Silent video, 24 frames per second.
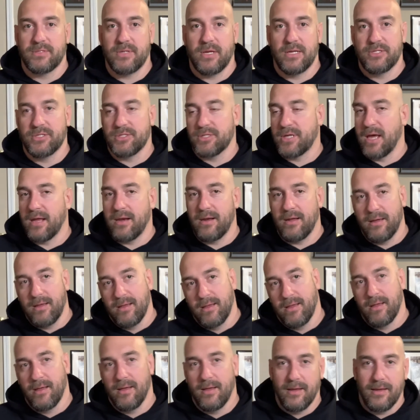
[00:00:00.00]
So I just kind of
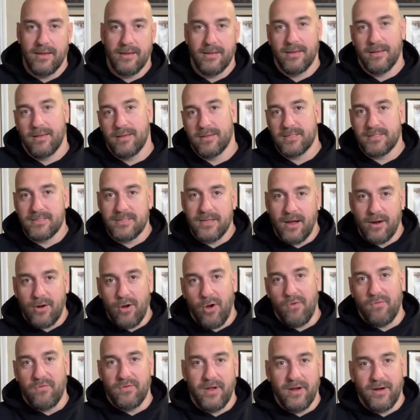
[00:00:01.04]
snuck
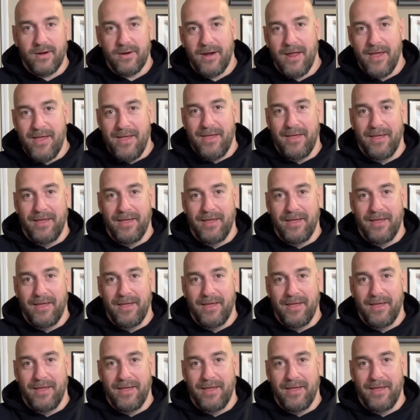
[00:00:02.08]
over there and